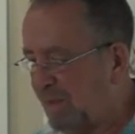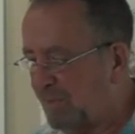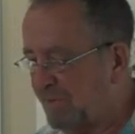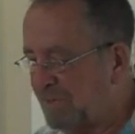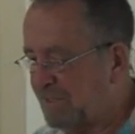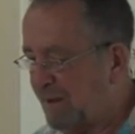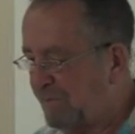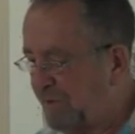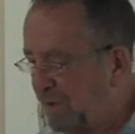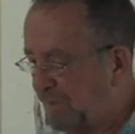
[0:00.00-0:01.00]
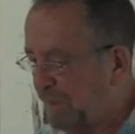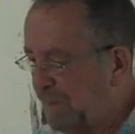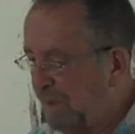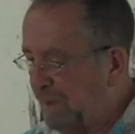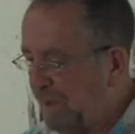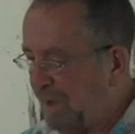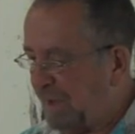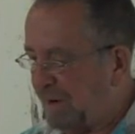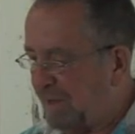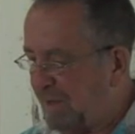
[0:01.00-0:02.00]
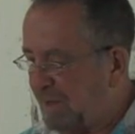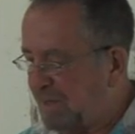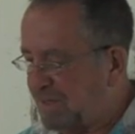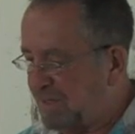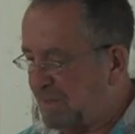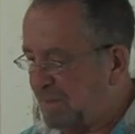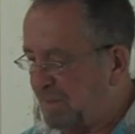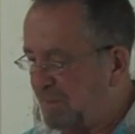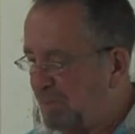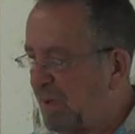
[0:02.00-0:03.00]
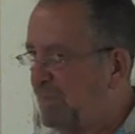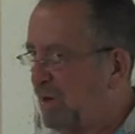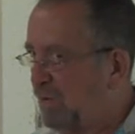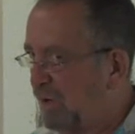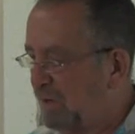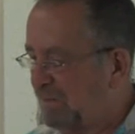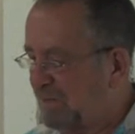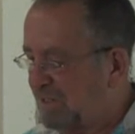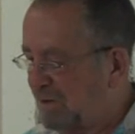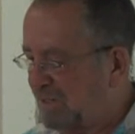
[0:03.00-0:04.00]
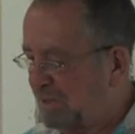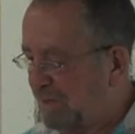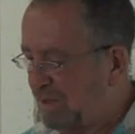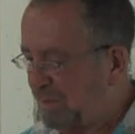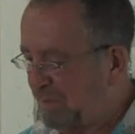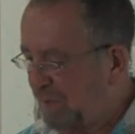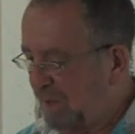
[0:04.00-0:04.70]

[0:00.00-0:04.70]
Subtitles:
It's not that long a novel, it's under 300 words, but it's quite complicated.